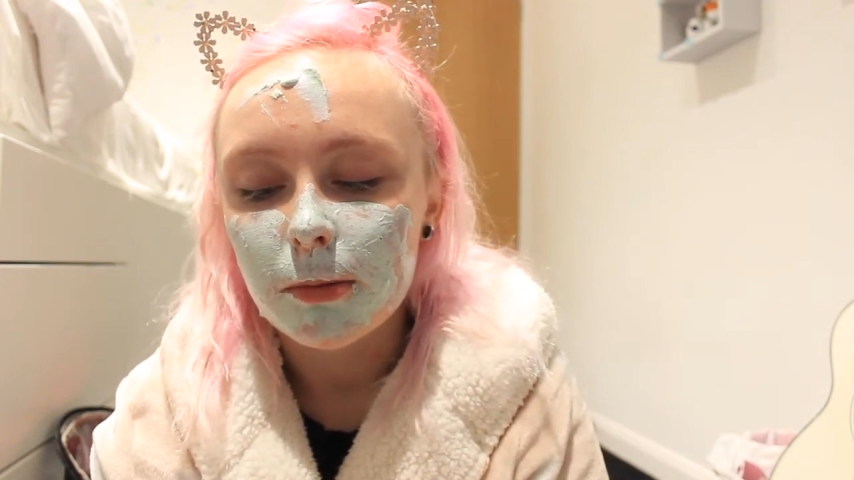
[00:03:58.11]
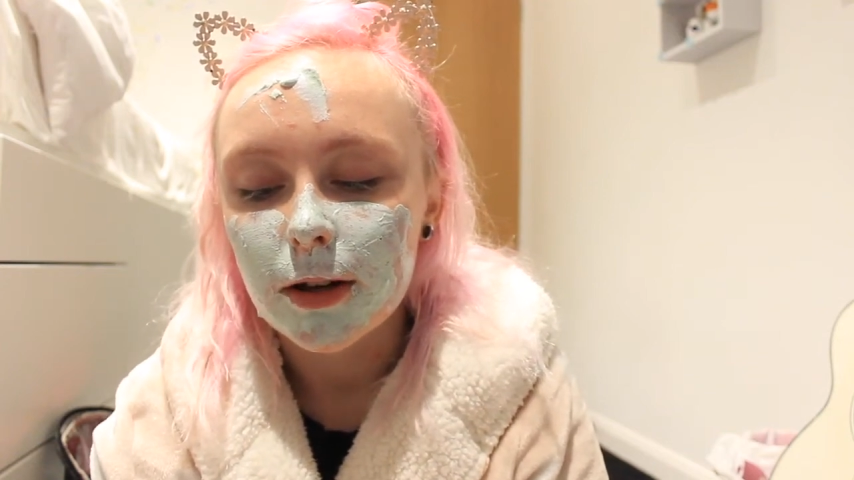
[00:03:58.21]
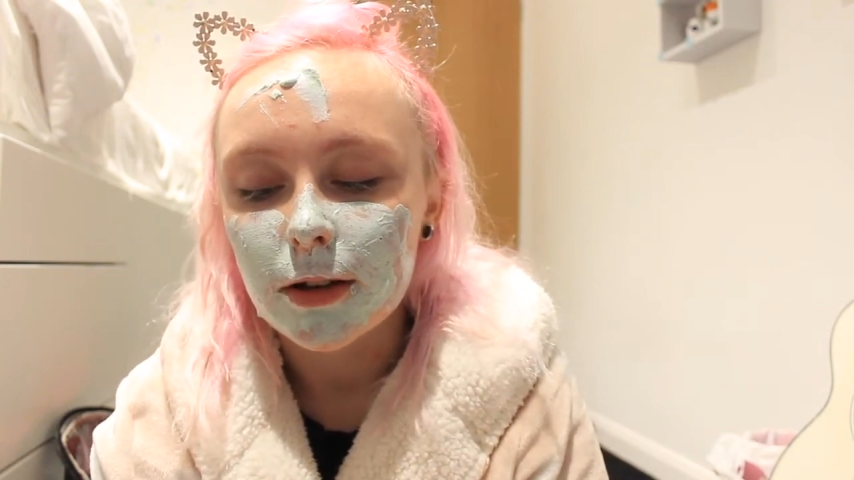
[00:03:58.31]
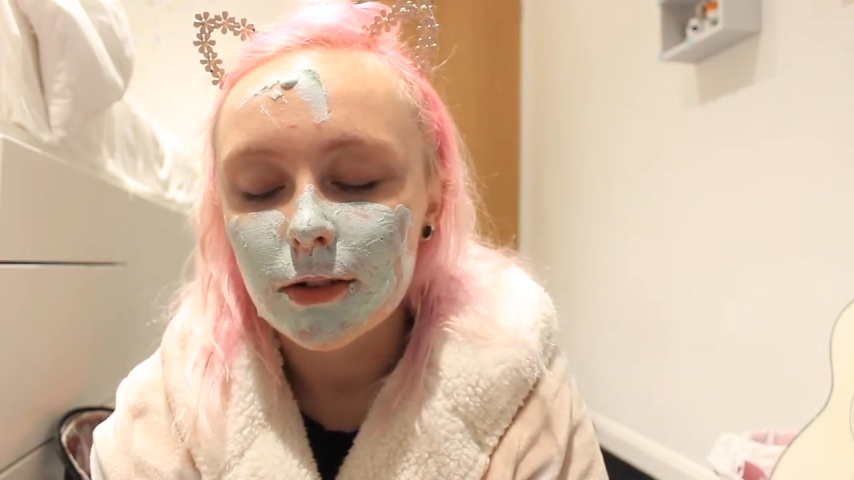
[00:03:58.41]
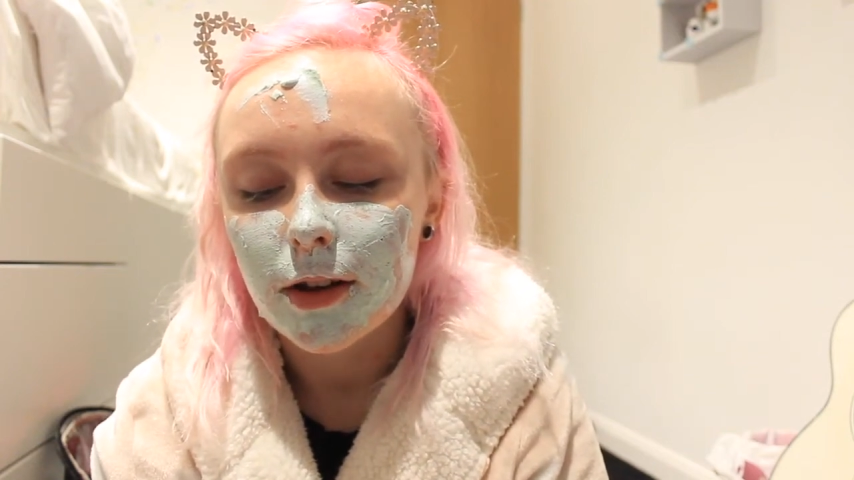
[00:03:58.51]

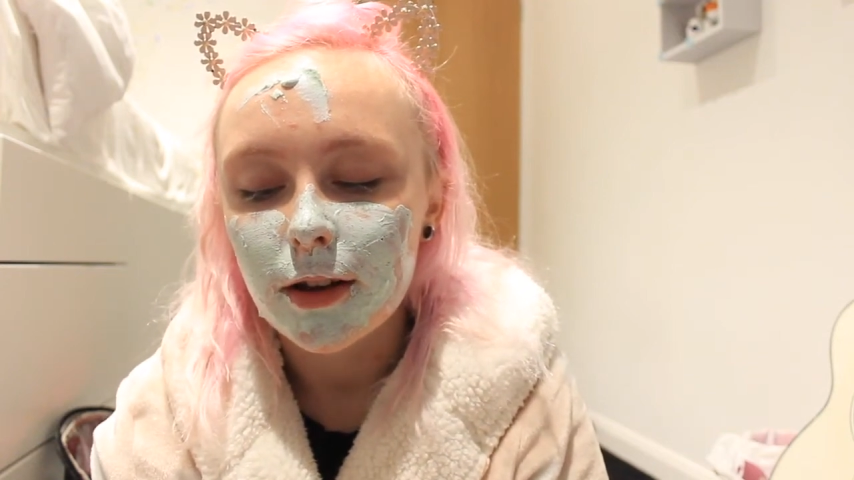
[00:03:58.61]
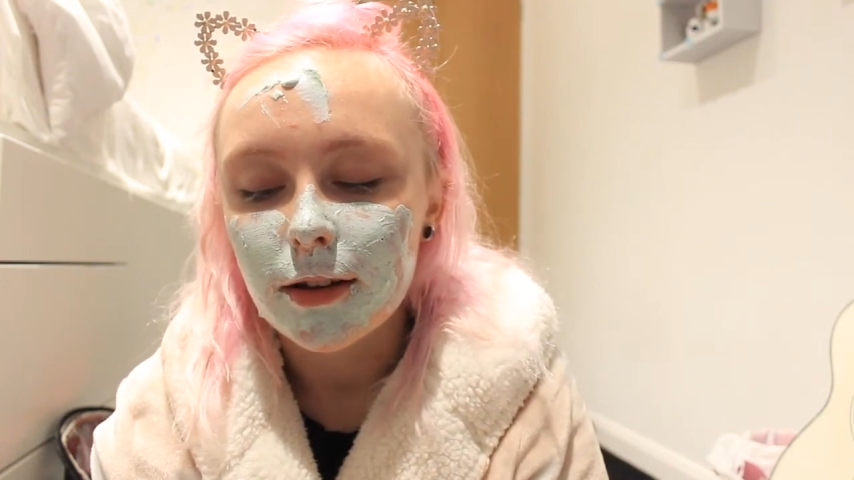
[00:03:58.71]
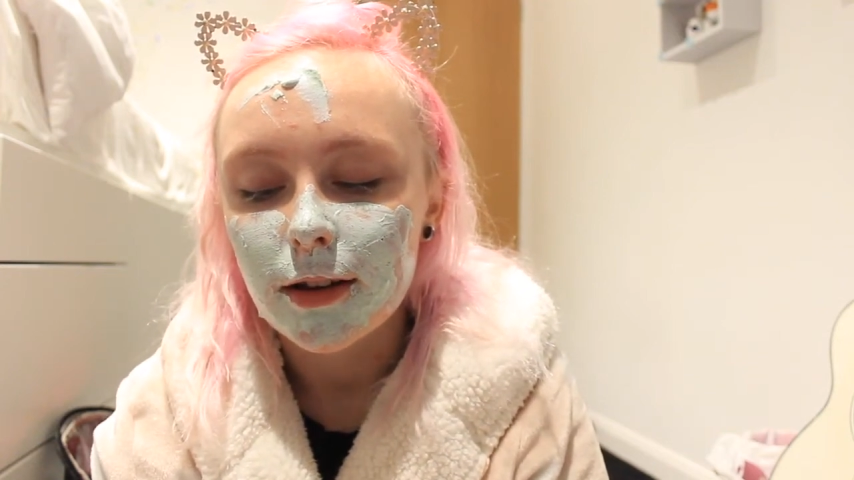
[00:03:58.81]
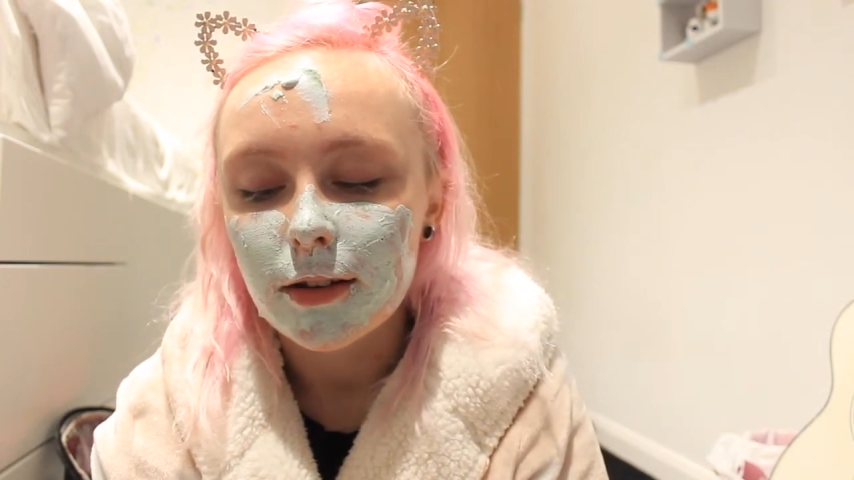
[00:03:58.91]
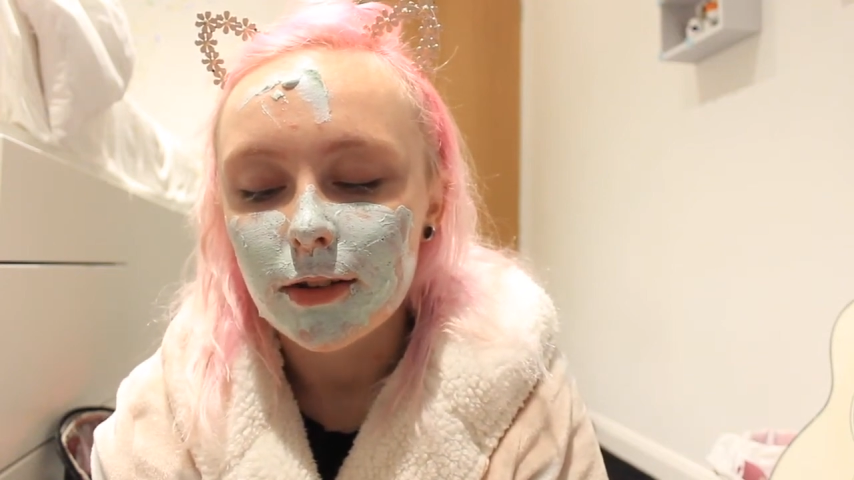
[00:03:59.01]
about
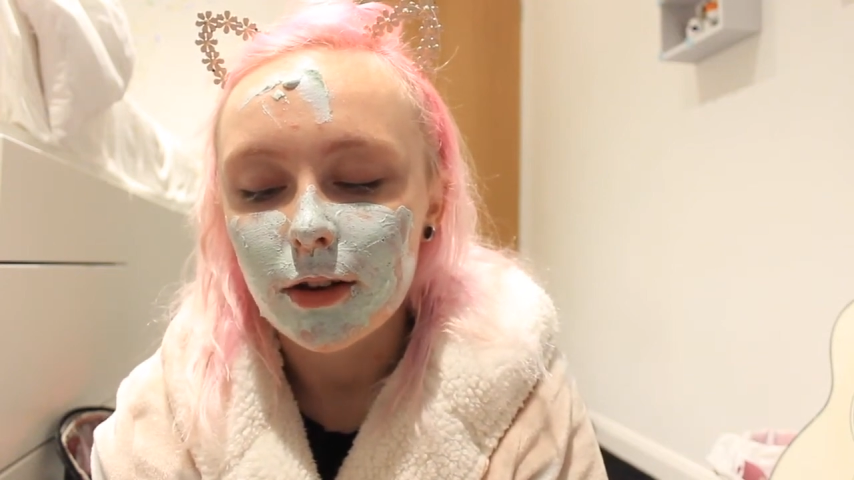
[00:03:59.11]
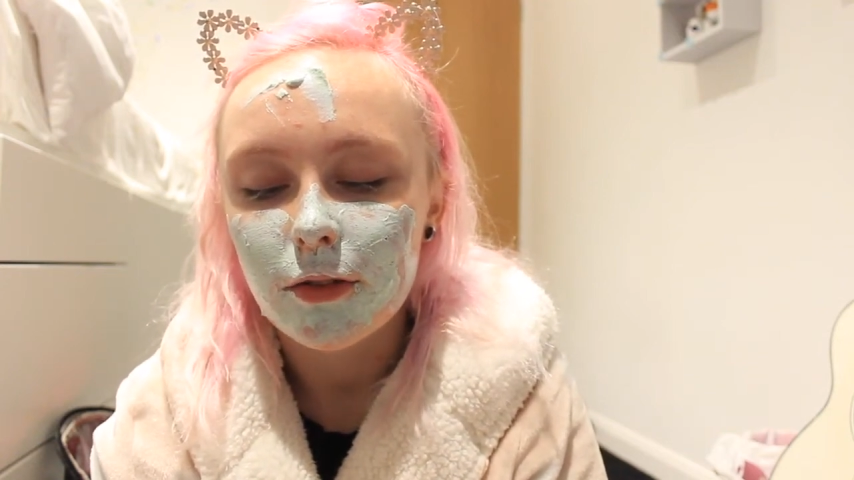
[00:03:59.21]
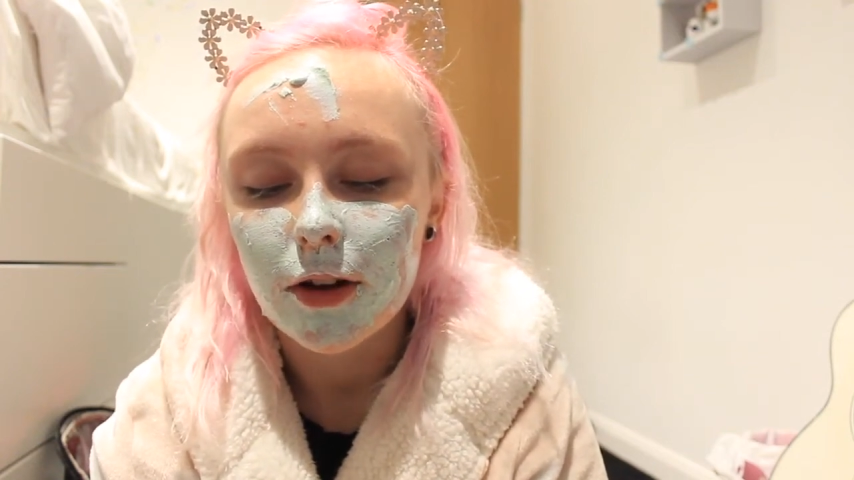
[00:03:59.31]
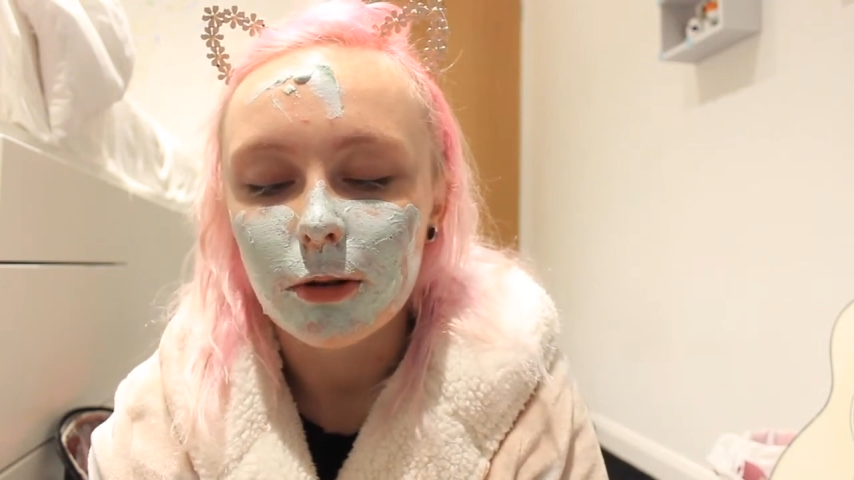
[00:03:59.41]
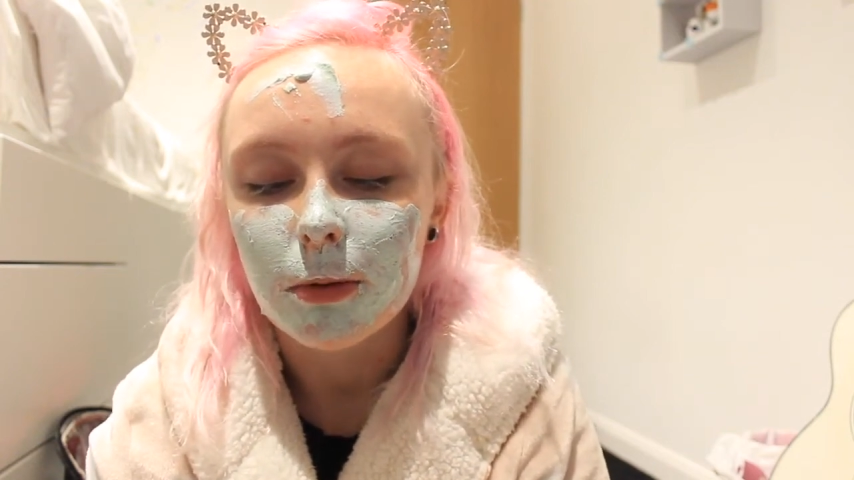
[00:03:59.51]
anxiety and
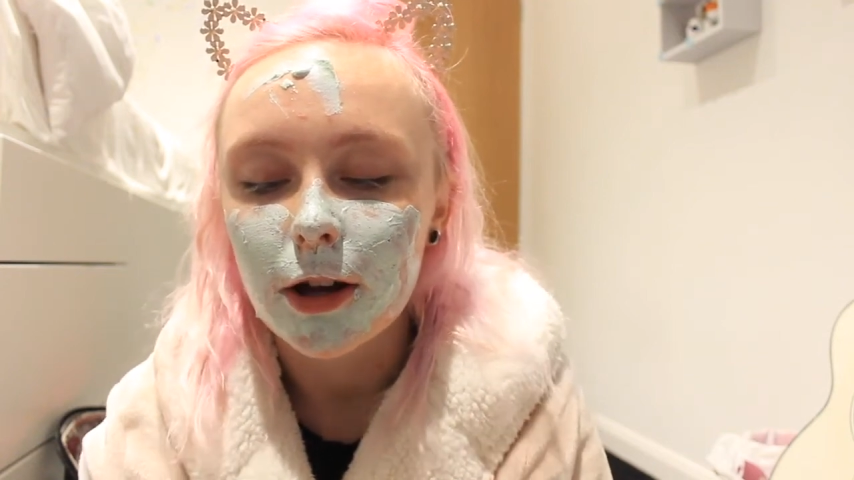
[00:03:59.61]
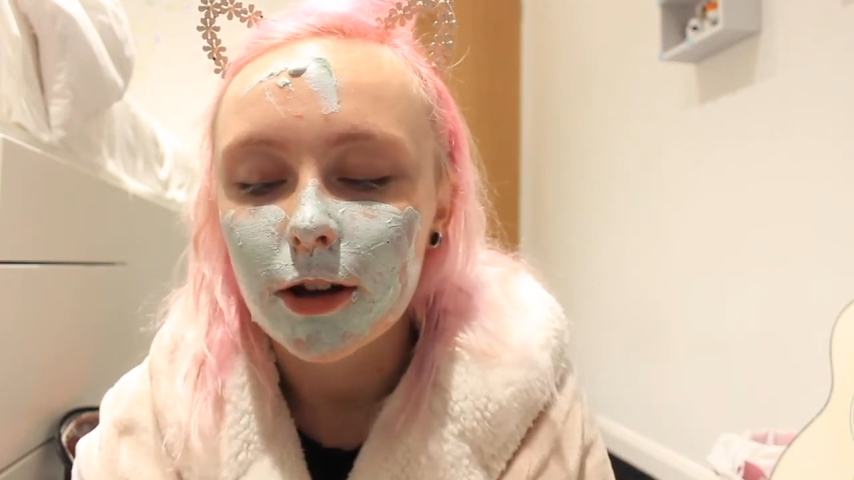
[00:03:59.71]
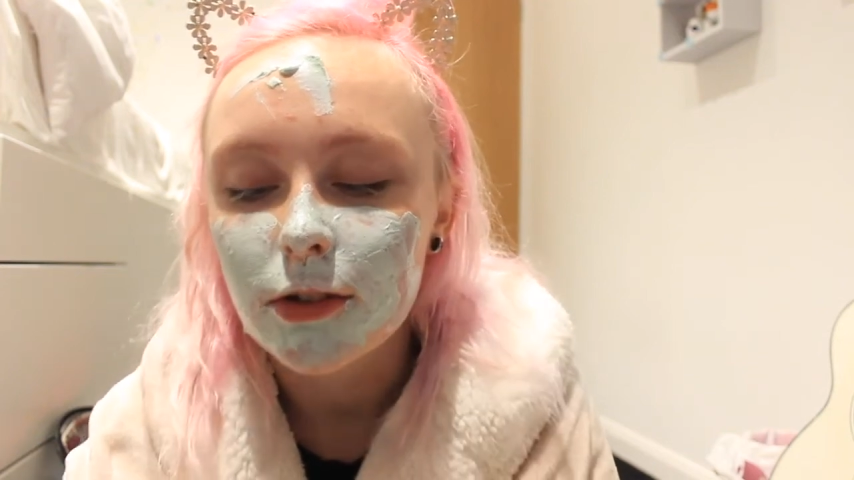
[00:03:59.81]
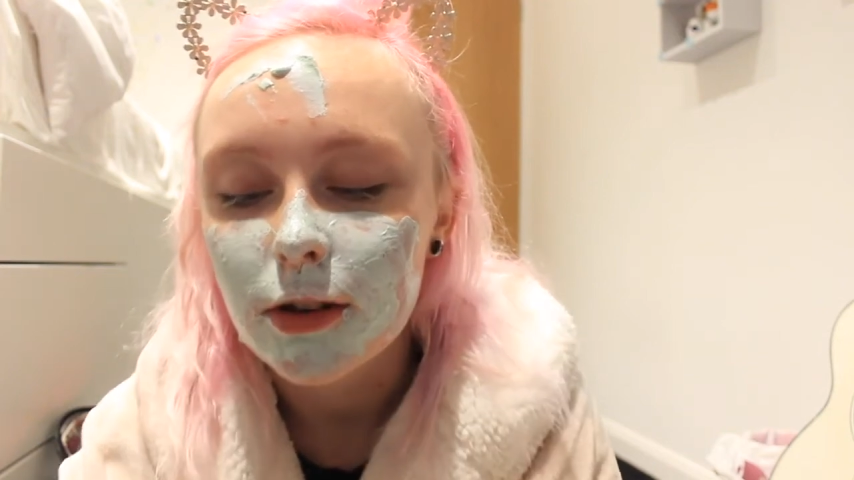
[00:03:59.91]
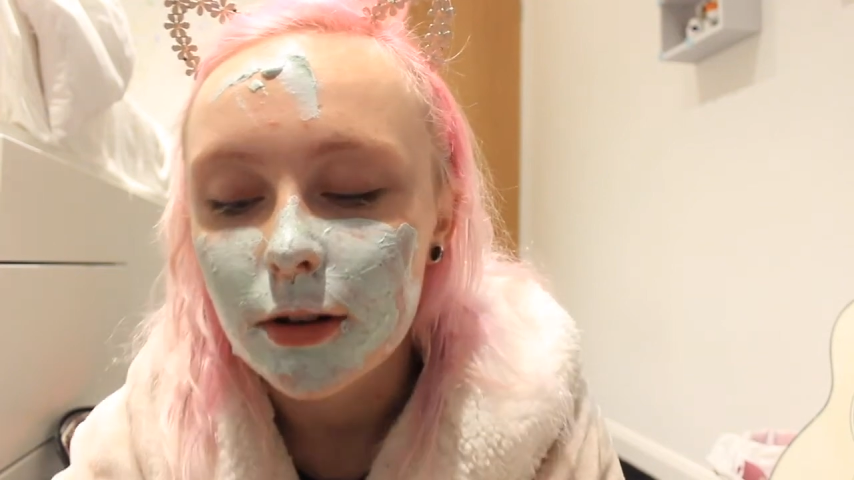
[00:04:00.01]
self-help
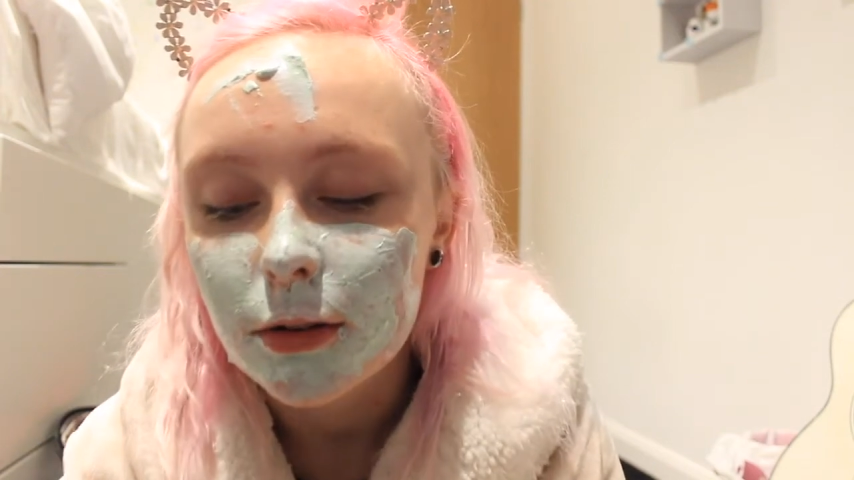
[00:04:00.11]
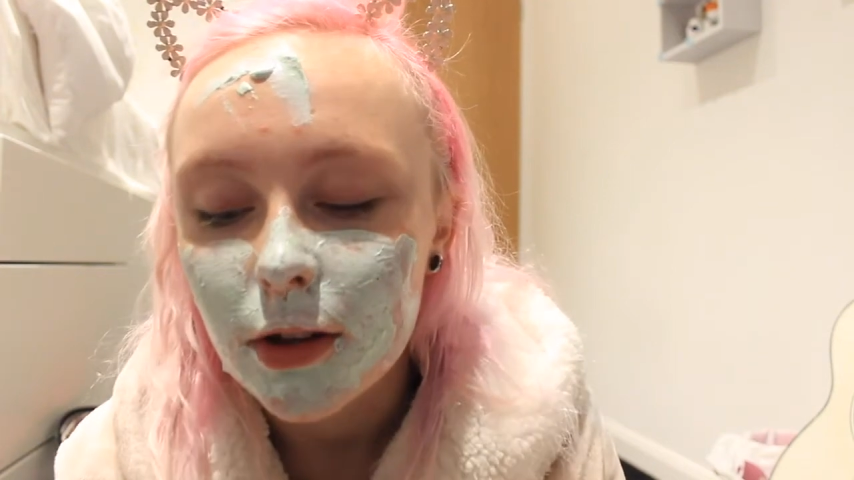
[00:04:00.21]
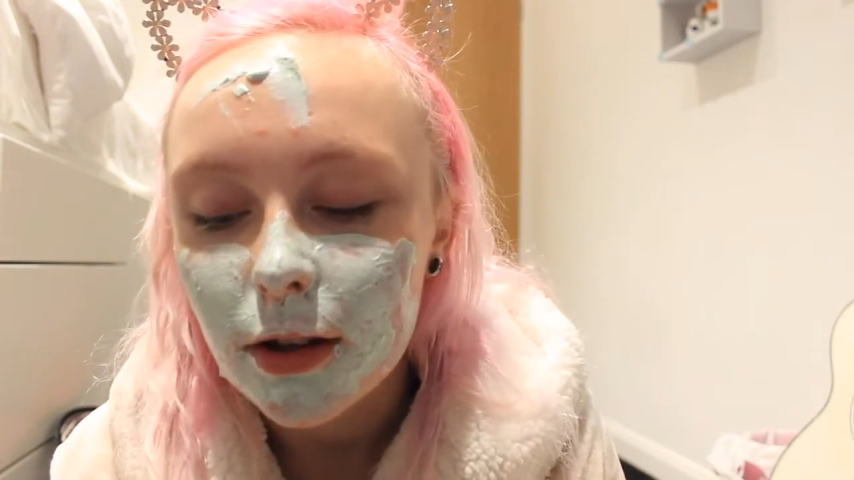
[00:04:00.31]
guides. And I was